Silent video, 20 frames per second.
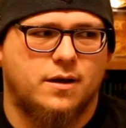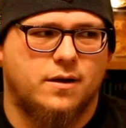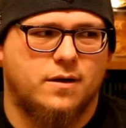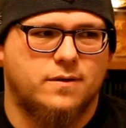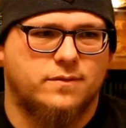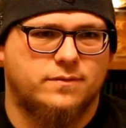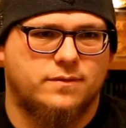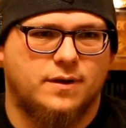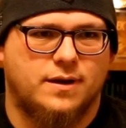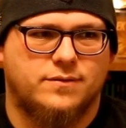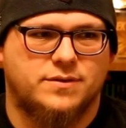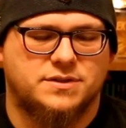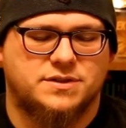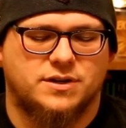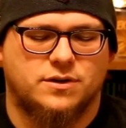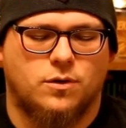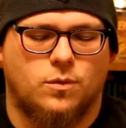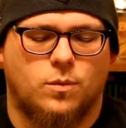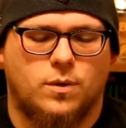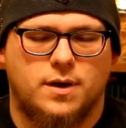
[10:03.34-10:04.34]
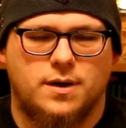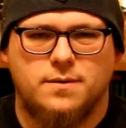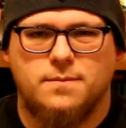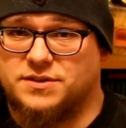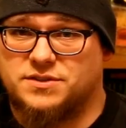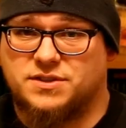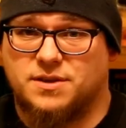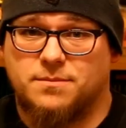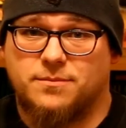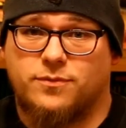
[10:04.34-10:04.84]
of every single one
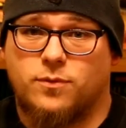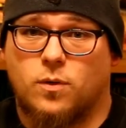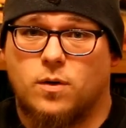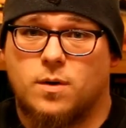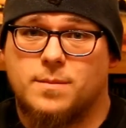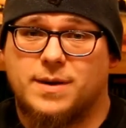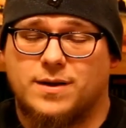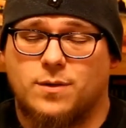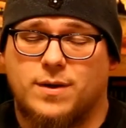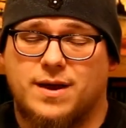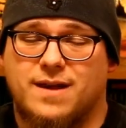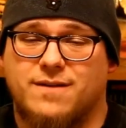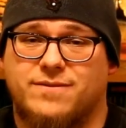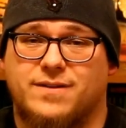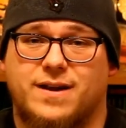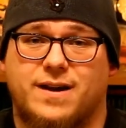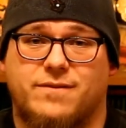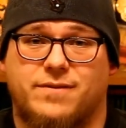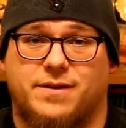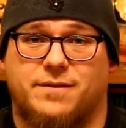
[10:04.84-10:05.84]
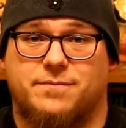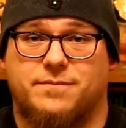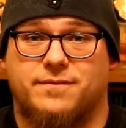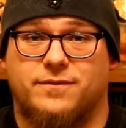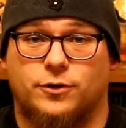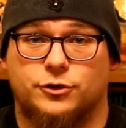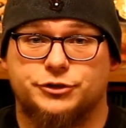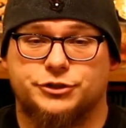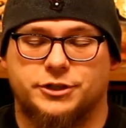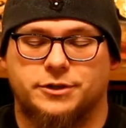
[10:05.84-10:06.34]
in some form. I don't have every
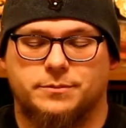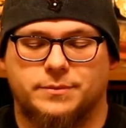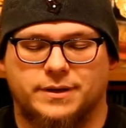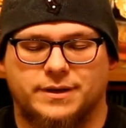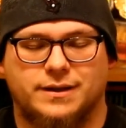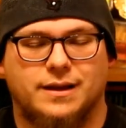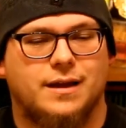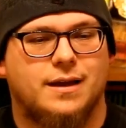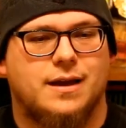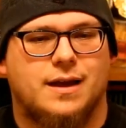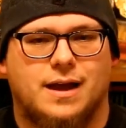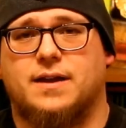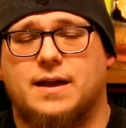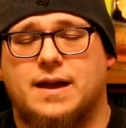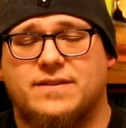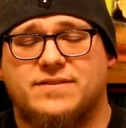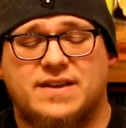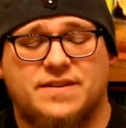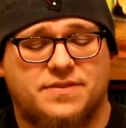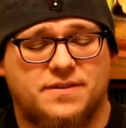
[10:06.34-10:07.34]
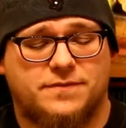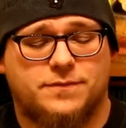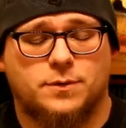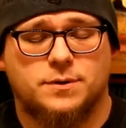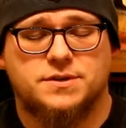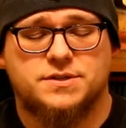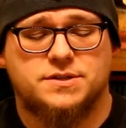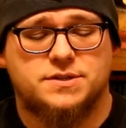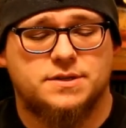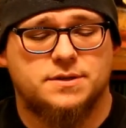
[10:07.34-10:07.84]
version, but I've got the
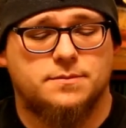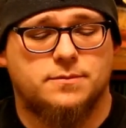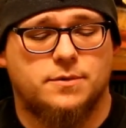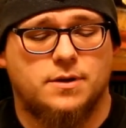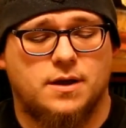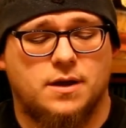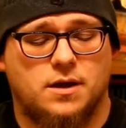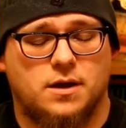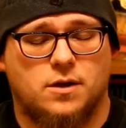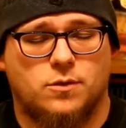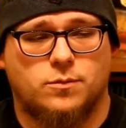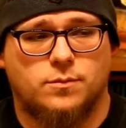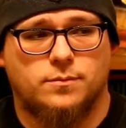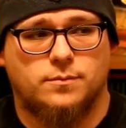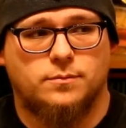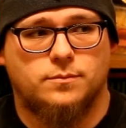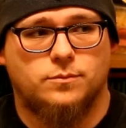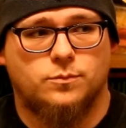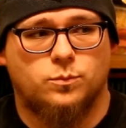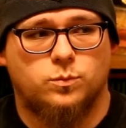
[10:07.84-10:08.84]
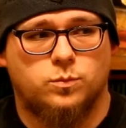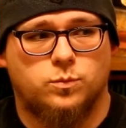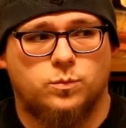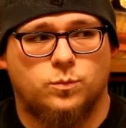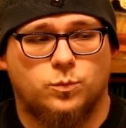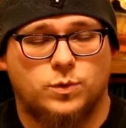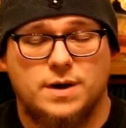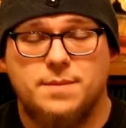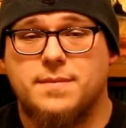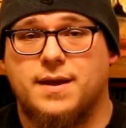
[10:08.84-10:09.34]
first
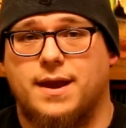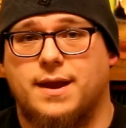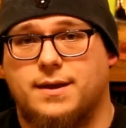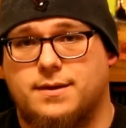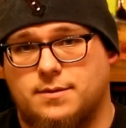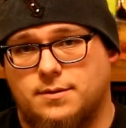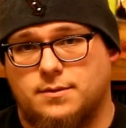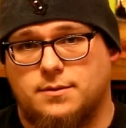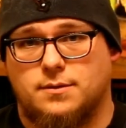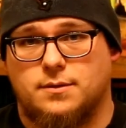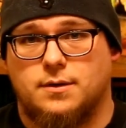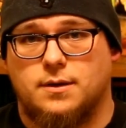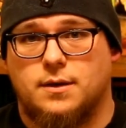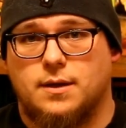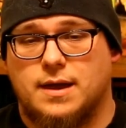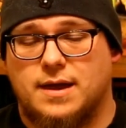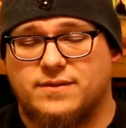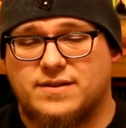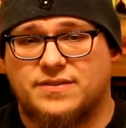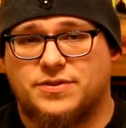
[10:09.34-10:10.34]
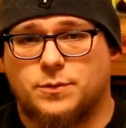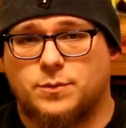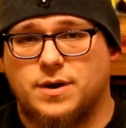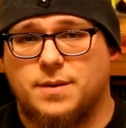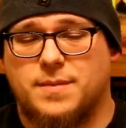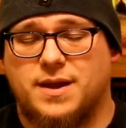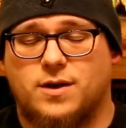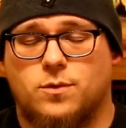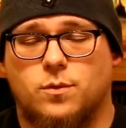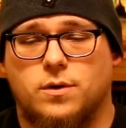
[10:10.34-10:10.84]
remake. I've got the
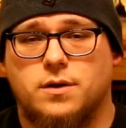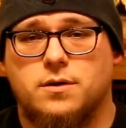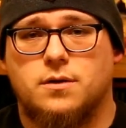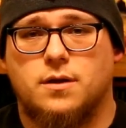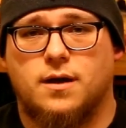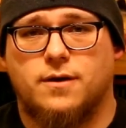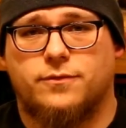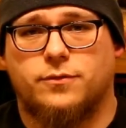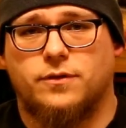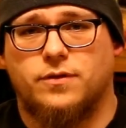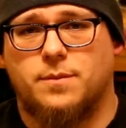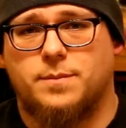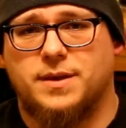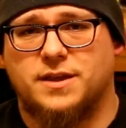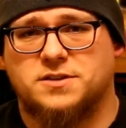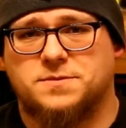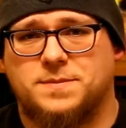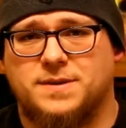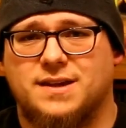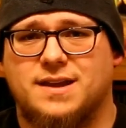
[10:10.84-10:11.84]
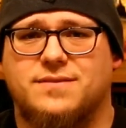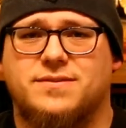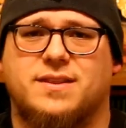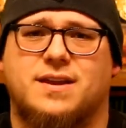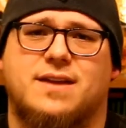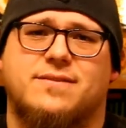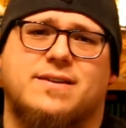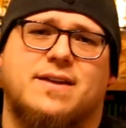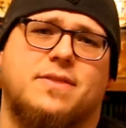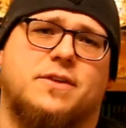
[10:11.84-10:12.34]
remake one for the PSP,
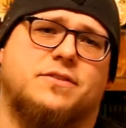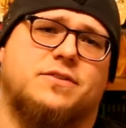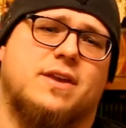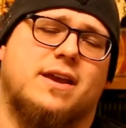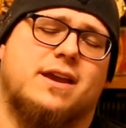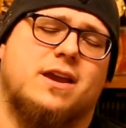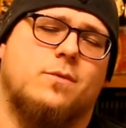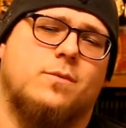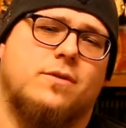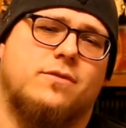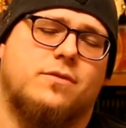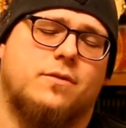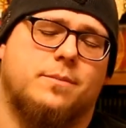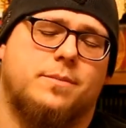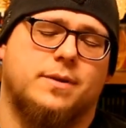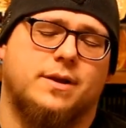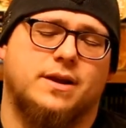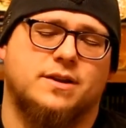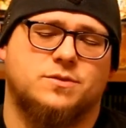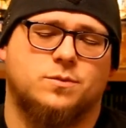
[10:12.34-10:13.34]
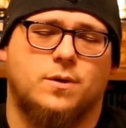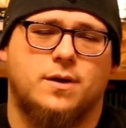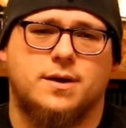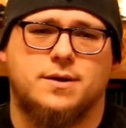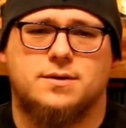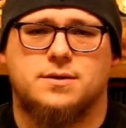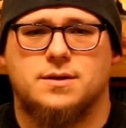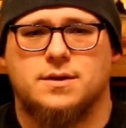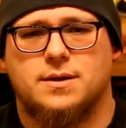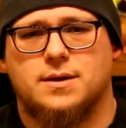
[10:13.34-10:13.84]
then I've got the second one for
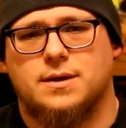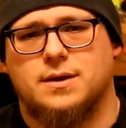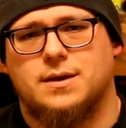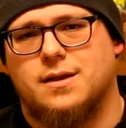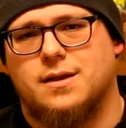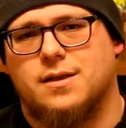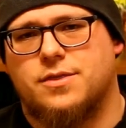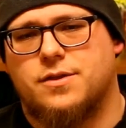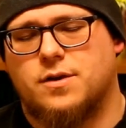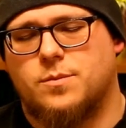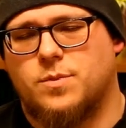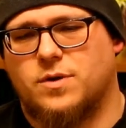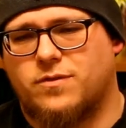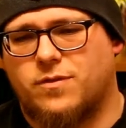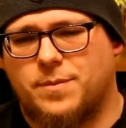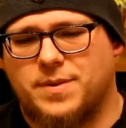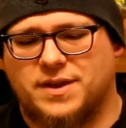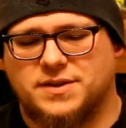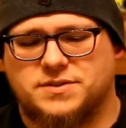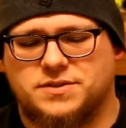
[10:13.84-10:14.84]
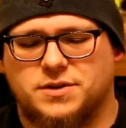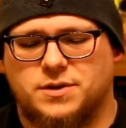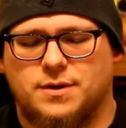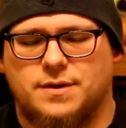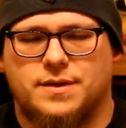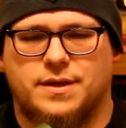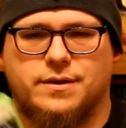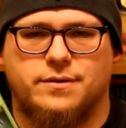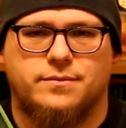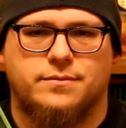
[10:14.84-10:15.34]
PS1, third one for PS2,
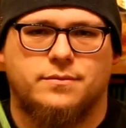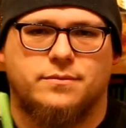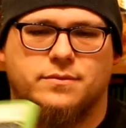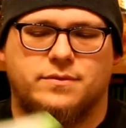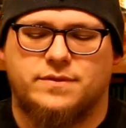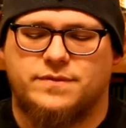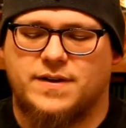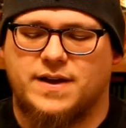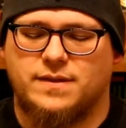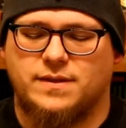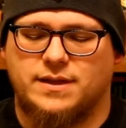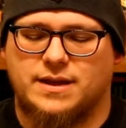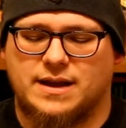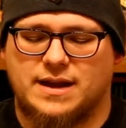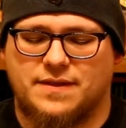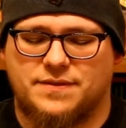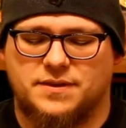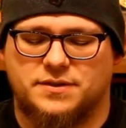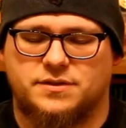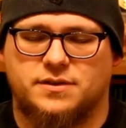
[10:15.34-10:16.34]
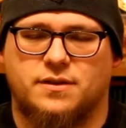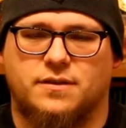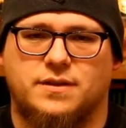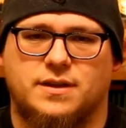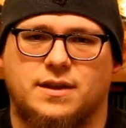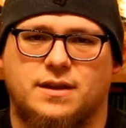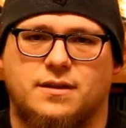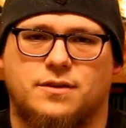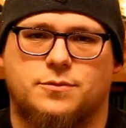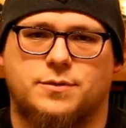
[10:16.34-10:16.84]
and then finally I got this on
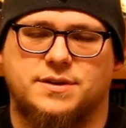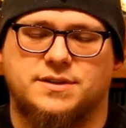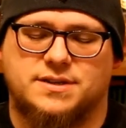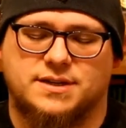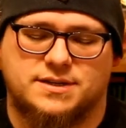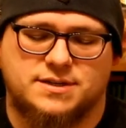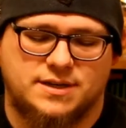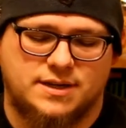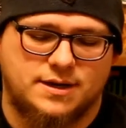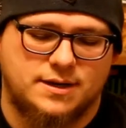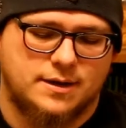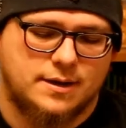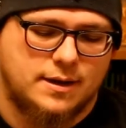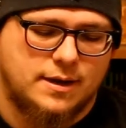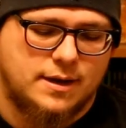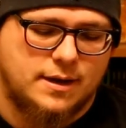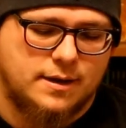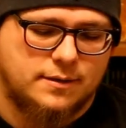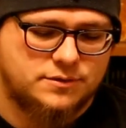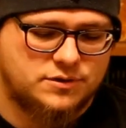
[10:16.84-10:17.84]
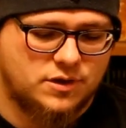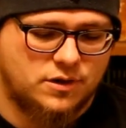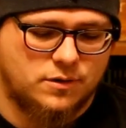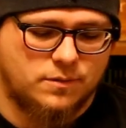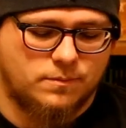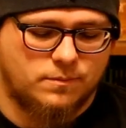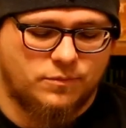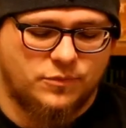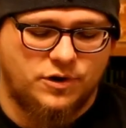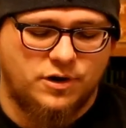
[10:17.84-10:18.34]
the 360.
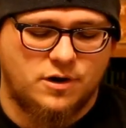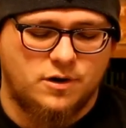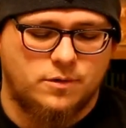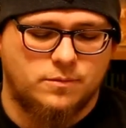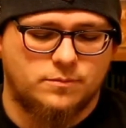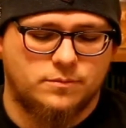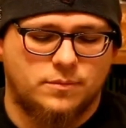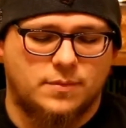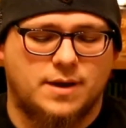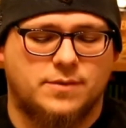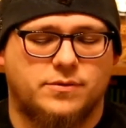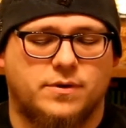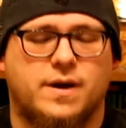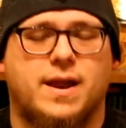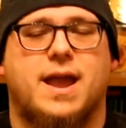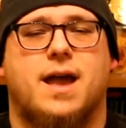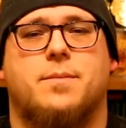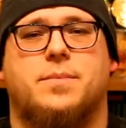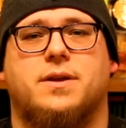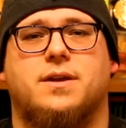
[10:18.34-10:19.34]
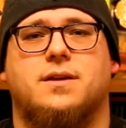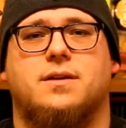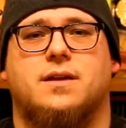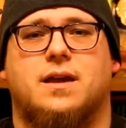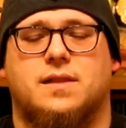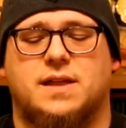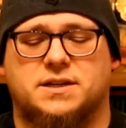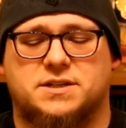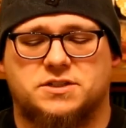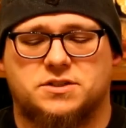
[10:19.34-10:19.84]
So, you know, I'm very happy.
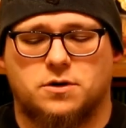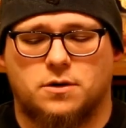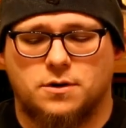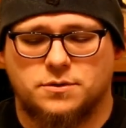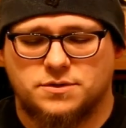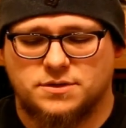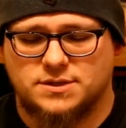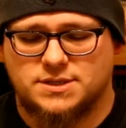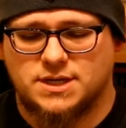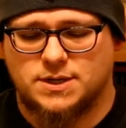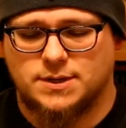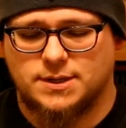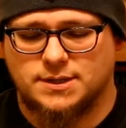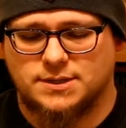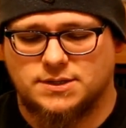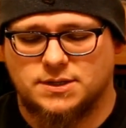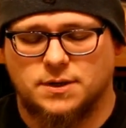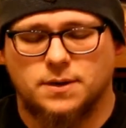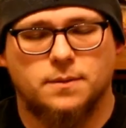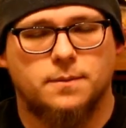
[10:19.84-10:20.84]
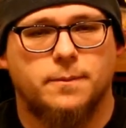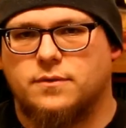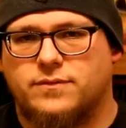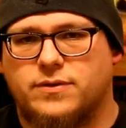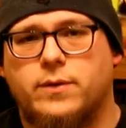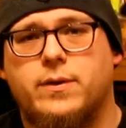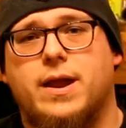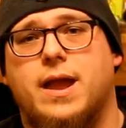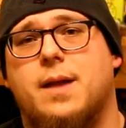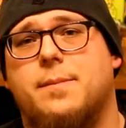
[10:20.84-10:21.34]
I like the Star Ocean series, so
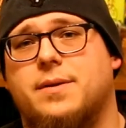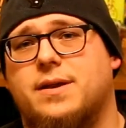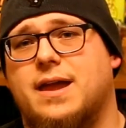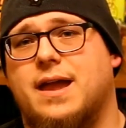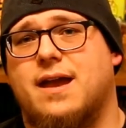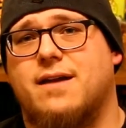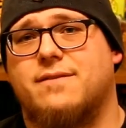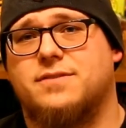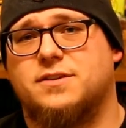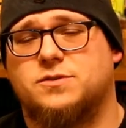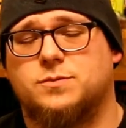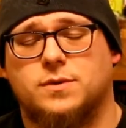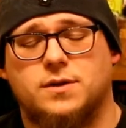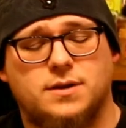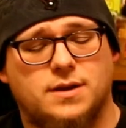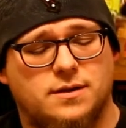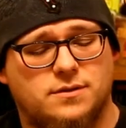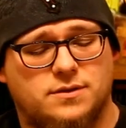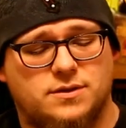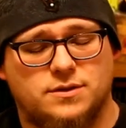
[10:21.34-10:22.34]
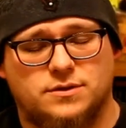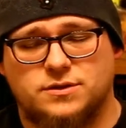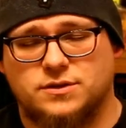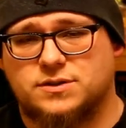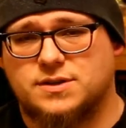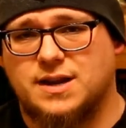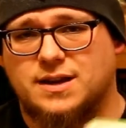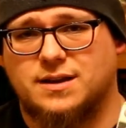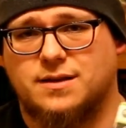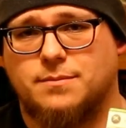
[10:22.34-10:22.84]
very happy to have this one and to
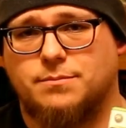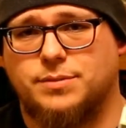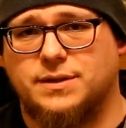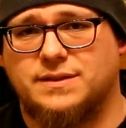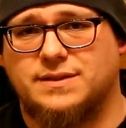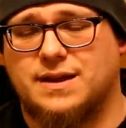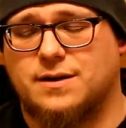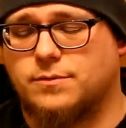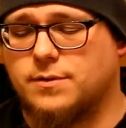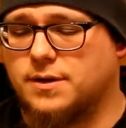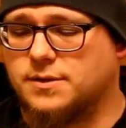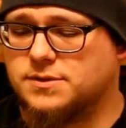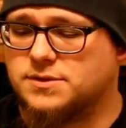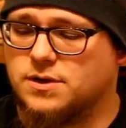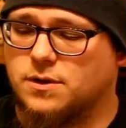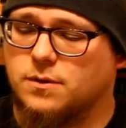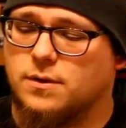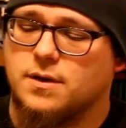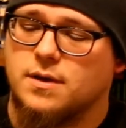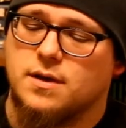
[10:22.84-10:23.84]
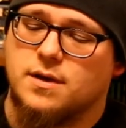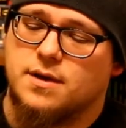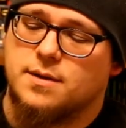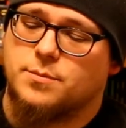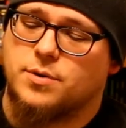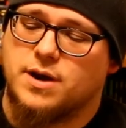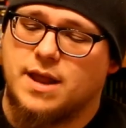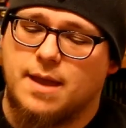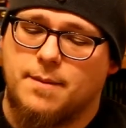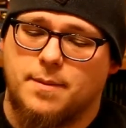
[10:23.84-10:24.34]
just kind of complete that run. So,
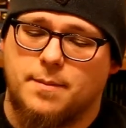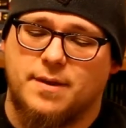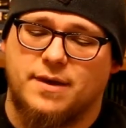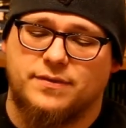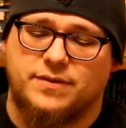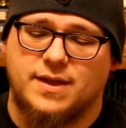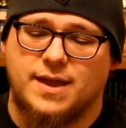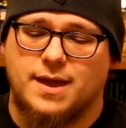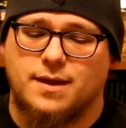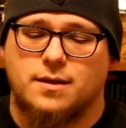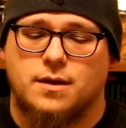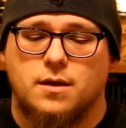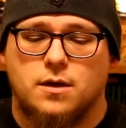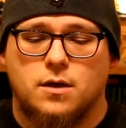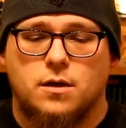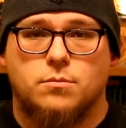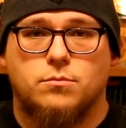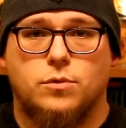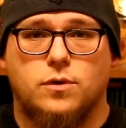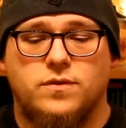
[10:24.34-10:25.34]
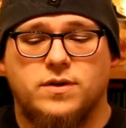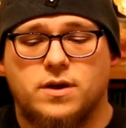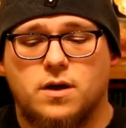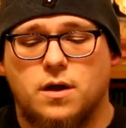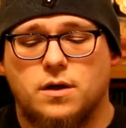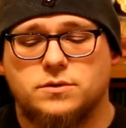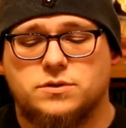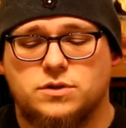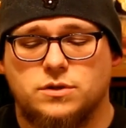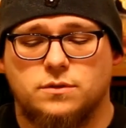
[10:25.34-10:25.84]
pretty happy about that. Moving
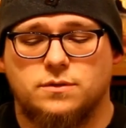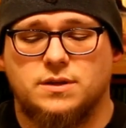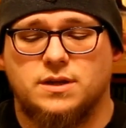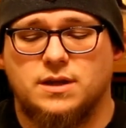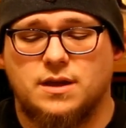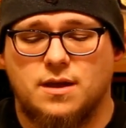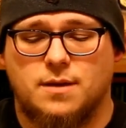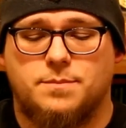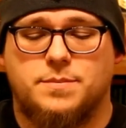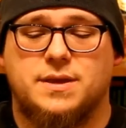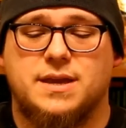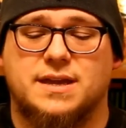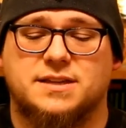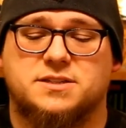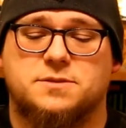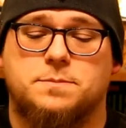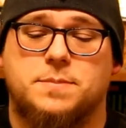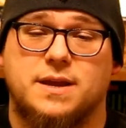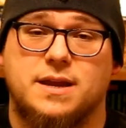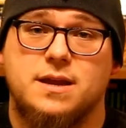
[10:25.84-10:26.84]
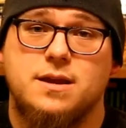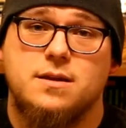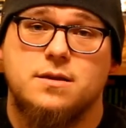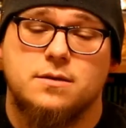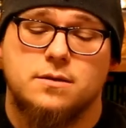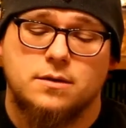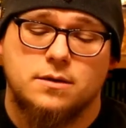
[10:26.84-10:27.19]
on to the PSP.